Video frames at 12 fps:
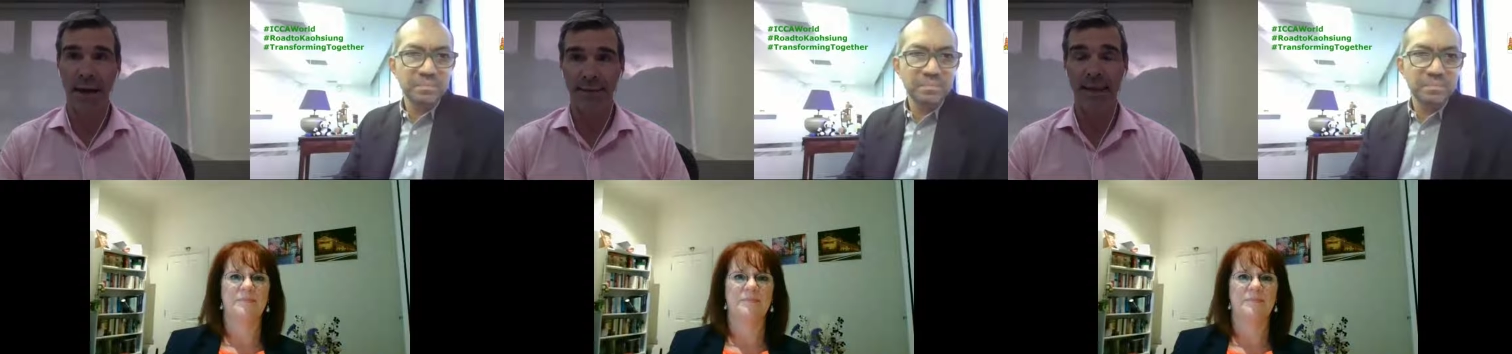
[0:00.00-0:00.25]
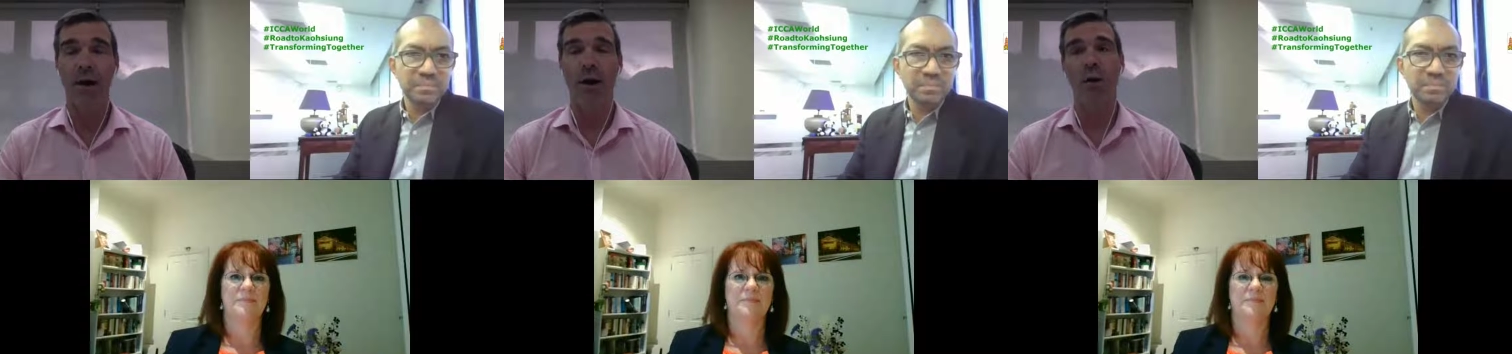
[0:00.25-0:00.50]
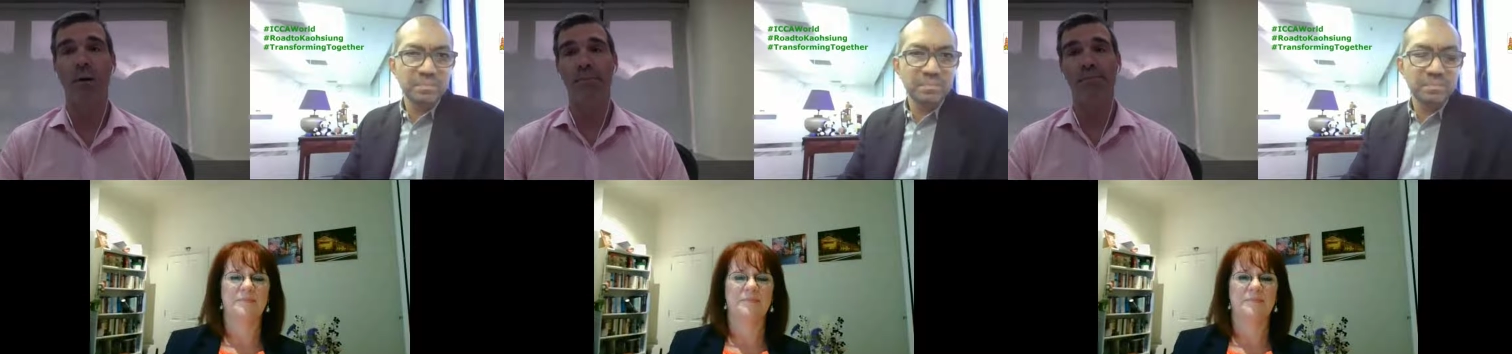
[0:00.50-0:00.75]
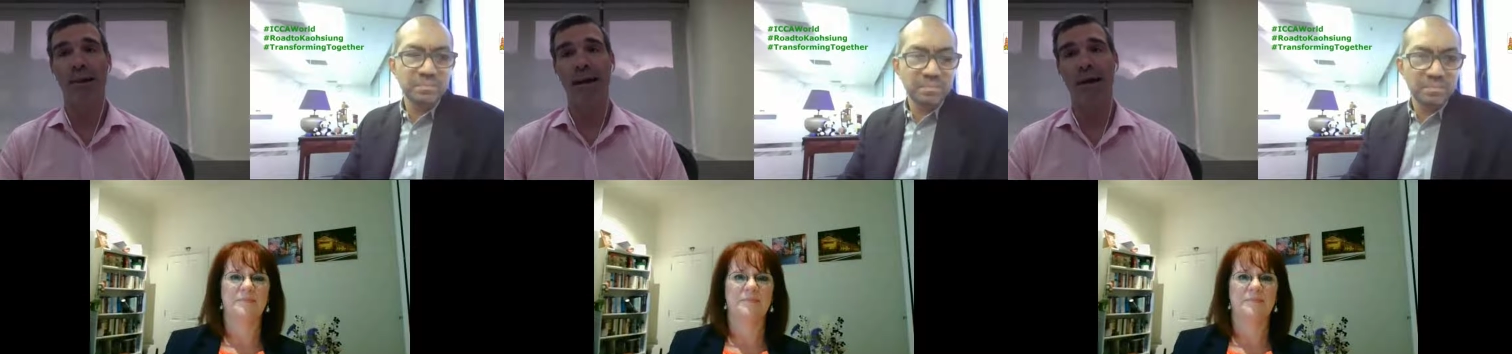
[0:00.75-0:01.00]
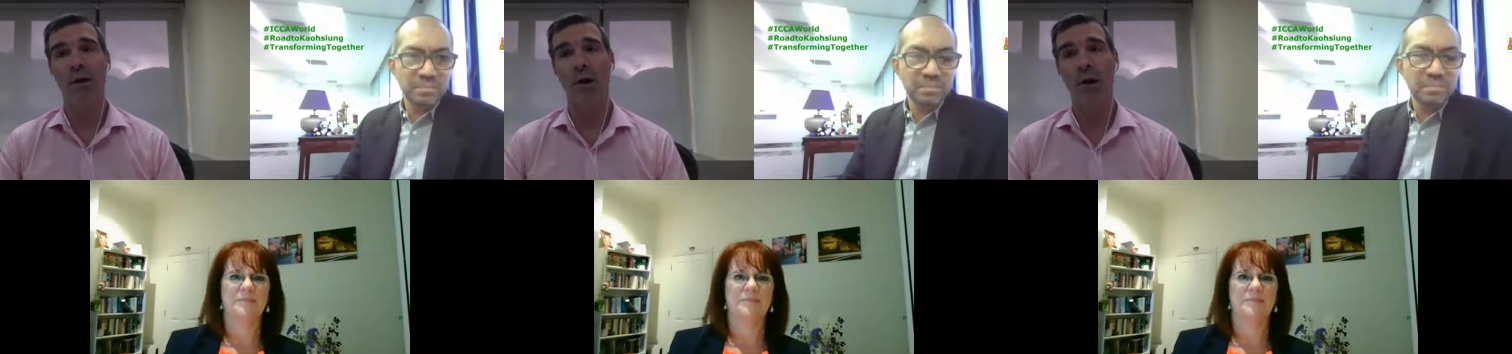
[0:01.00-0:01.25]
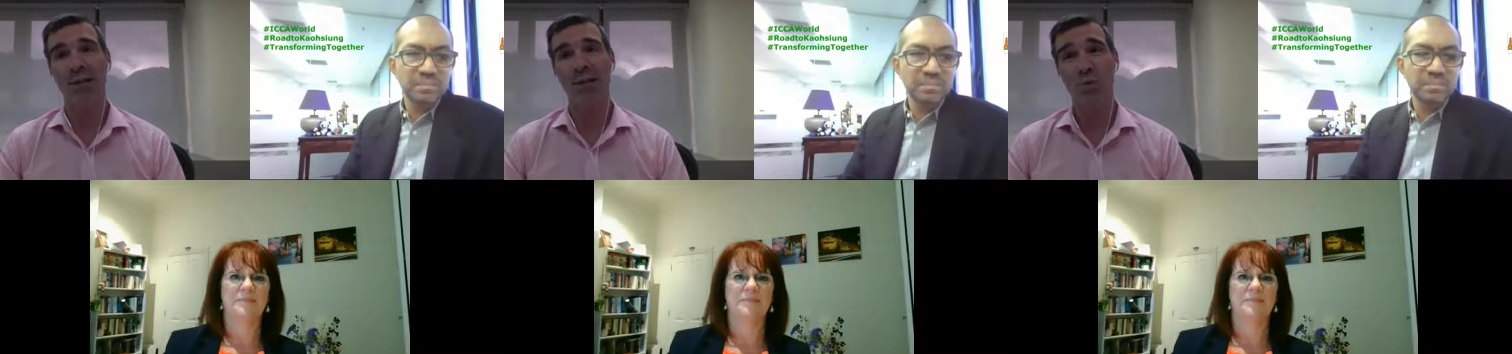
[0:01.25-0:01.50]
Speaker 1: and they are in
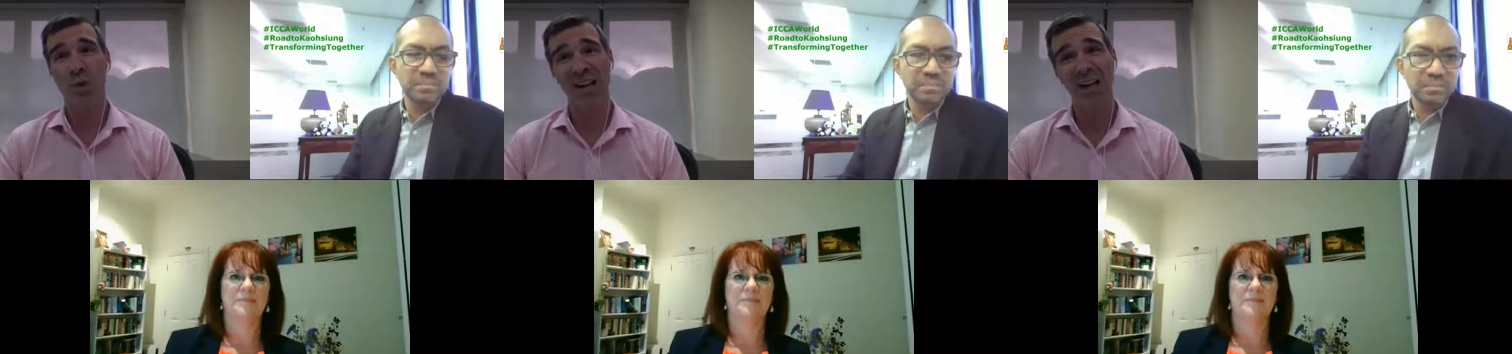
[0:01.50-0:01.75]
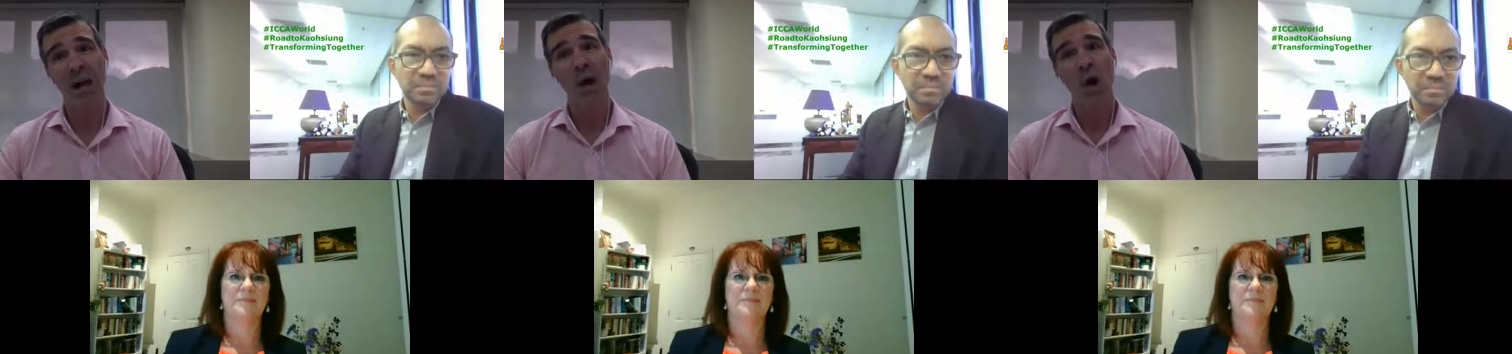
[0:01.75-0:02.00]
Bangkok as well.